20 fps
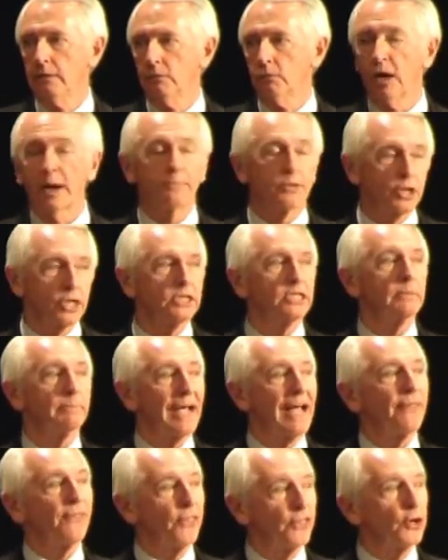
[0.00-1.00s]
Represents
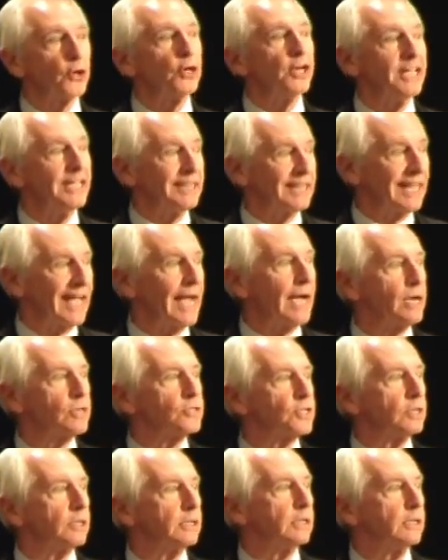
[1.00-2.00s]
about
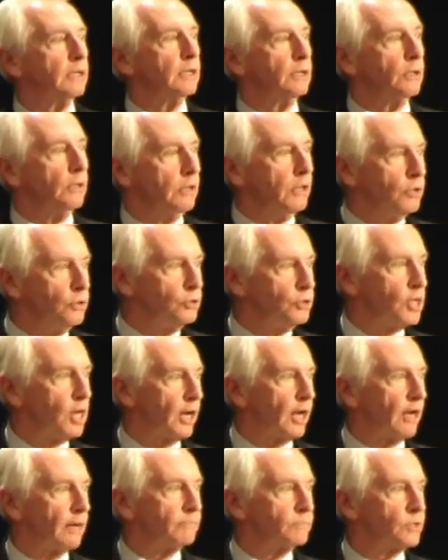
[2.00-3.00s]
30,000 new
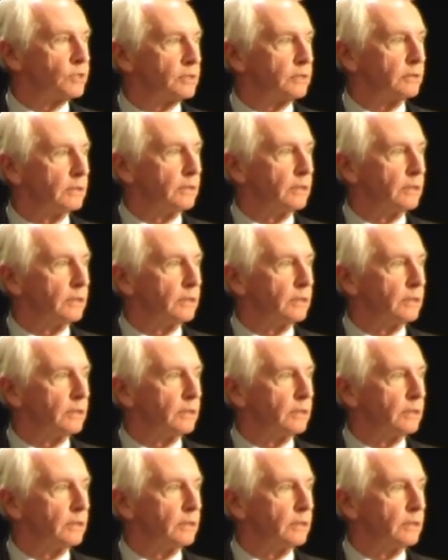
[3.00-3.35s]
jobs